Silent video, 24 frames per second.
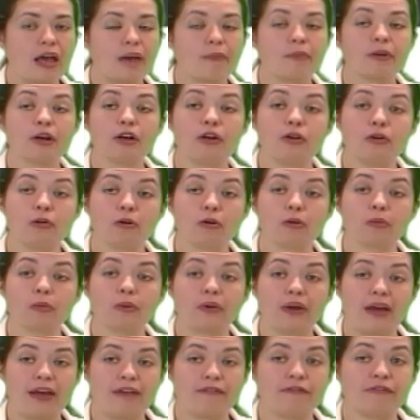but a
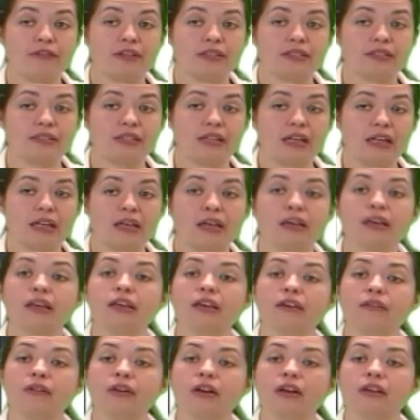normal FVC,
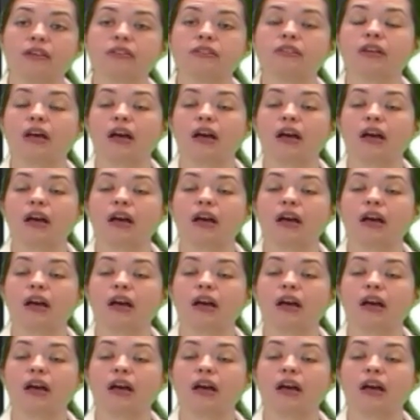giving us